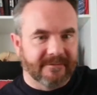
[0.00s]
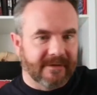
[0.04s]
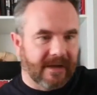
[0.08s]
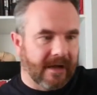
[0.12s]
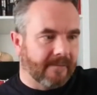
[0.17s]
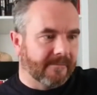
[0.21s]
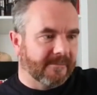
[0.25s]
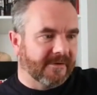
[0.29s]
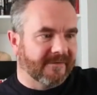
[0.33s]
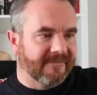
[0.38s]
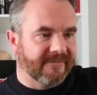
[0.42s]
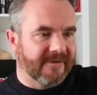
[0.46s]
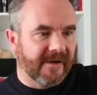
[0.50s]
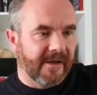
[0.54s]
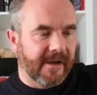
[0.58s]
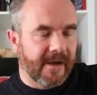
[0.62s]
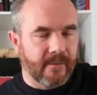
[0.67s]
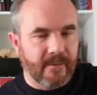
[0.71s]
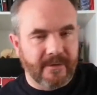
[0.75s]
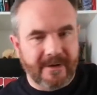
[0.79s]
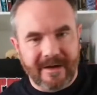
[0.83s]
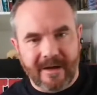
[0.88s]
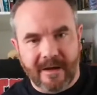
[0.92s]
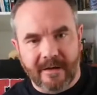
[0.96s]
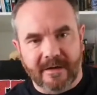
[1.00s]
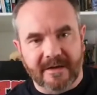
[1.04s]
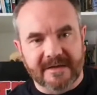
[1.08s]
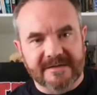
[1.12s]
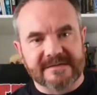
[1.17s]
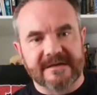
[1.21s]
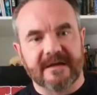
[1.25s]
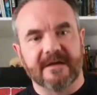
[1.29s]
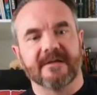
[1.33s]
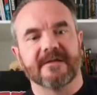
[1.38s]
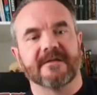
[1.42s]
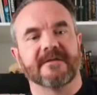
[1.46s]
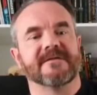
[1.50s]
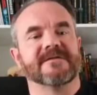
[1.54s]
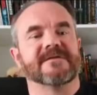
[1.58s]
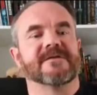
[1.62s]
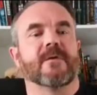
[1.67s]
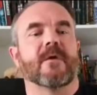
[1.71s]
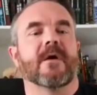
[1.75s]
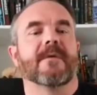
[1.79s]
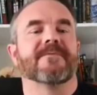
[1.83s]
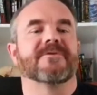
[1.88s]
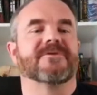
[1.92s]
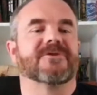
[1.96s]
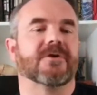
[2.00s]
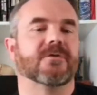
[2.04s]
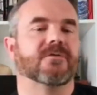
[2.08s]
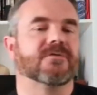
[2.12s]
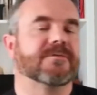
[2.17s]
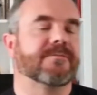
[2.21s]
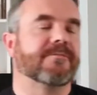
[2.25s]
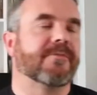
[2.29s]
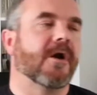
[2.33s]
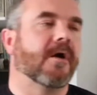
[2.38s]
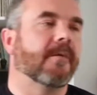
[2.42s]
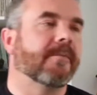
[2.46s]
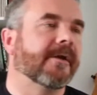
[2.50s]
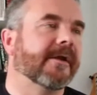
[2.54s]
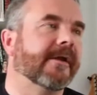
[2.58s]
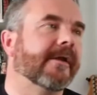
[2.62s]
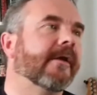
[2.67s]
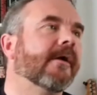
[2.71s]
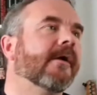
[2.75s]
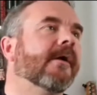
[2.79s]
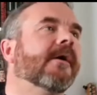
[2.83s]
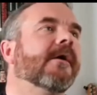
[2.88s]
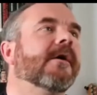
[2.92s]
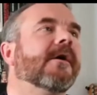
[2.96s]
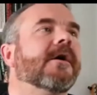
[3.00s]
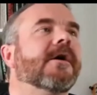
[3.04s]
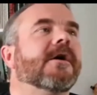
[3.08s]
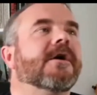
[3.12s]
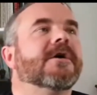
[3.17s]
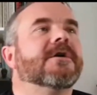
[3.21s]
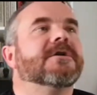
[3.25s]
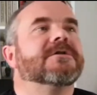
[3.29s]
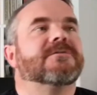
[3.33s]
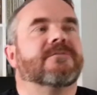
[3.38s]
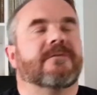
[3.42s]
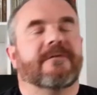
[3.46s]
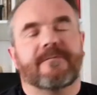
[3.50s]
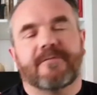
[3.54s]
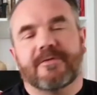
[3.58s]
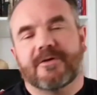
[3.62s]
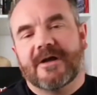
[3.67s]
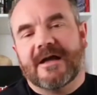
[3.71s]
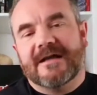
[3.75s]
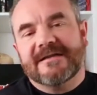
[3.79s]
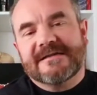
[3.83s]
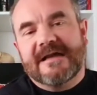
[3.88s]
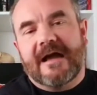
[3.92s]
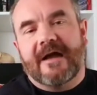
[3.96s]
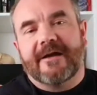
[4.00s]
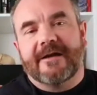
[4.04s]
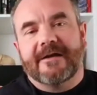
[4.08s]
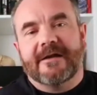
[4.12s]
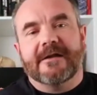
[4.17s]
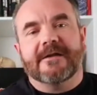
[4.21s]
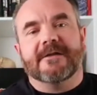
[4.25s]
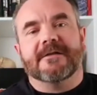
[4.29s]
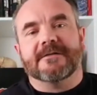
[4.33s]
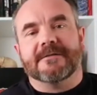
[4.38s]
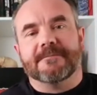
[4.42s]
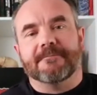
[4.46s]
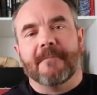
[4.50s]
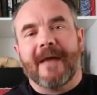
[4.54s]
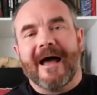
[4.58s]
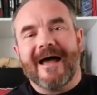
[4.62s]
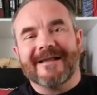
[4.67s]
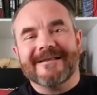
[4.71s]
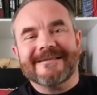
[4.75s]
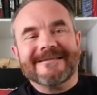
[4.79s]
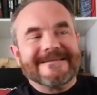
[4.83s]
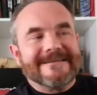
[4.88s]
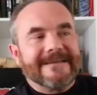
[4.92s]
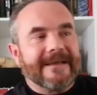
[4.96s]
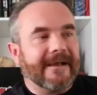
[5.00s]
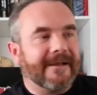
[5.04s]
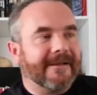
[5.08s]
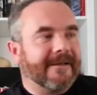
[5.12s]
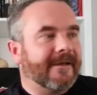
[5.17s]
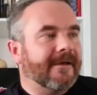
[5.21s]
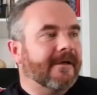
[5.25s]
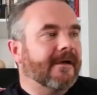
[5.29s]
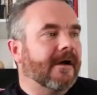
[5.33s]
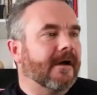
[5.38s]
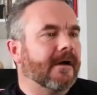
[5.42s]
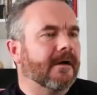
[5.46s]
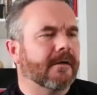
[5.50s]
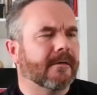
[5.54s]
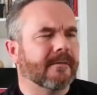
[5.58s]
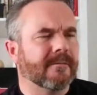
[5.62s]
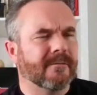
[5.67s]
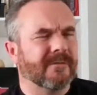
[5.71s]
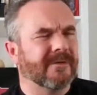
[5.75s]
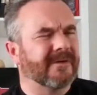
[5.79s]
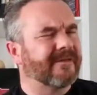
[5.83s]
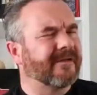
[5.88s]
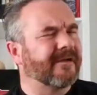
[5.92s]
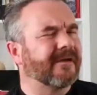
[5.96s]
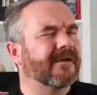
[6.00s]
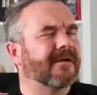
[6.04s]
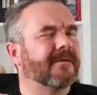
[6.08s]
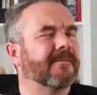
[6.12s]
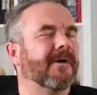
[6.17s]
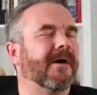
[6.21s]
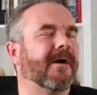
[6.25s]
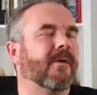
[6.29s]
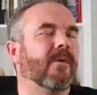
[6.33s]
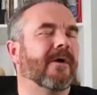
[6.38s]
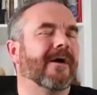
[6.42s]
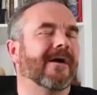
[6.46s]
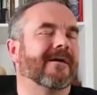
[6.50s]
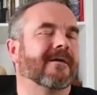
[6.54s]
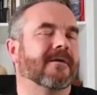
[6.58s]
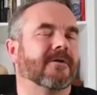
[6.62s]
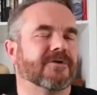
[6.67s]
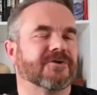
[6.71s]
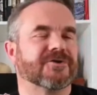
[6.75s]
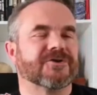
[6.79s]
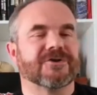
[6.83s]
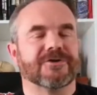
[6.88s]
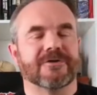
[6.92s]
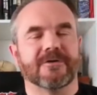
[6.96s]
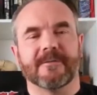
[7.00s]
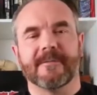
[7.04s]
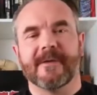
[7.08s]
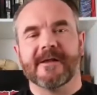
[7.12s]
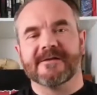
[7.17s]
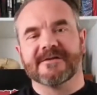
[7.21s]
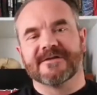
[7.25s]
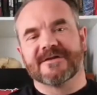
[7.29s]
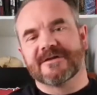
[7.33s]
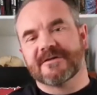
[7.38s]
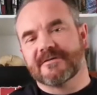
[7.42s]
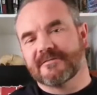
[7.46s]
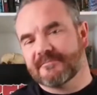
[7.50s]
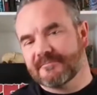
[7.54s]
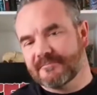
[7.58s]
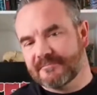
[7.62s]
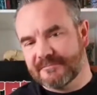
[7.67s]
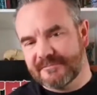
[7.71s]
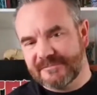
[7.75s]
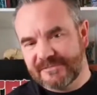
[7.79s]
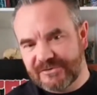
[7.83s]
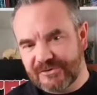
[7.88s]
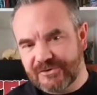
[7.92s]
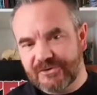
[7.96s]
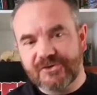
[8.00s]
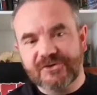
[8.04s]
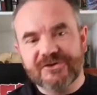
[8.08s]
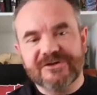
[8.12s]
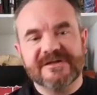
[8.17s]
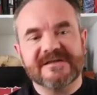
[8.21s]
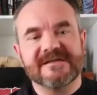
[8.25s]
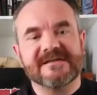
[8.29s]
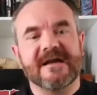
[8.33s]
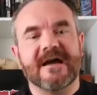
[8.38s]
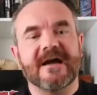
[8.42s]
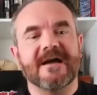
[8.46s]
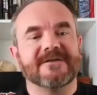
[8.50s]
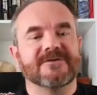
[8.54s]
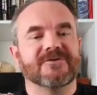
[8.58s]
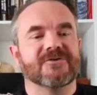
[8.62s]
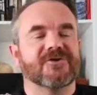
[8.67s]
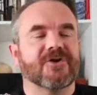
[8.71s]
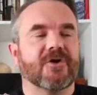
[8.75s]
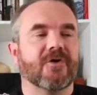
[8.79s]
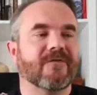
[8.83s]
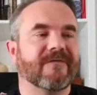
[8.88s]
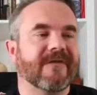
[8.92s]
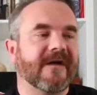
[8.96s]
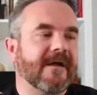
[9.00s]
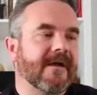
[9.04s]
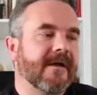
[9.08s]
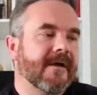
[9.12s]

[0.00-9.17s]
I'm living here. We can't get together and do episodes properly. So, we've put our tiny little minds together. We're thinking about working on something else just to tide us over.